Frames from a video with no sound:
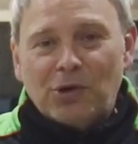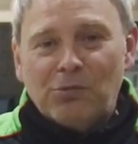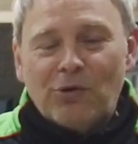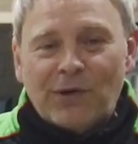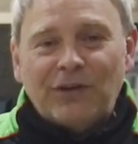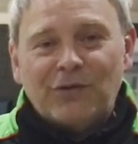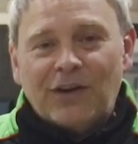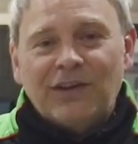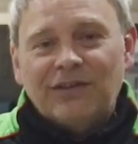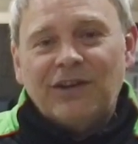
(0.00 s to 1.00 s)
want a more race
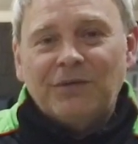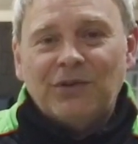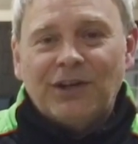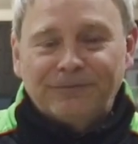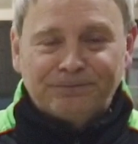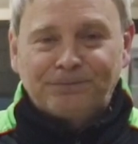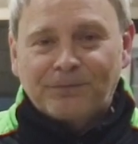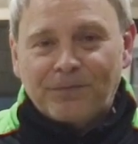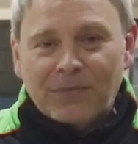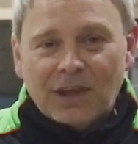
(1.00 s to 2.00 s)
graphics type
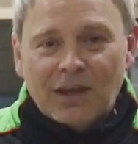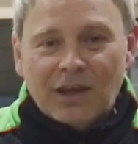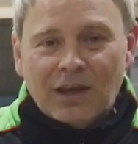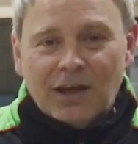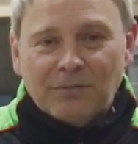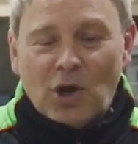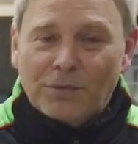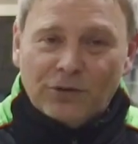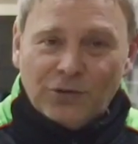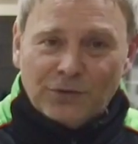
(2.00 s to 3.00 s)
side.
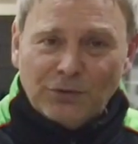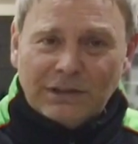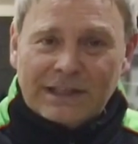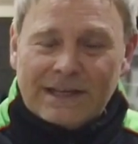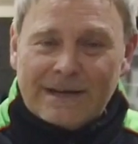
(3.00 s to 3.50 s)
Hope that's useful.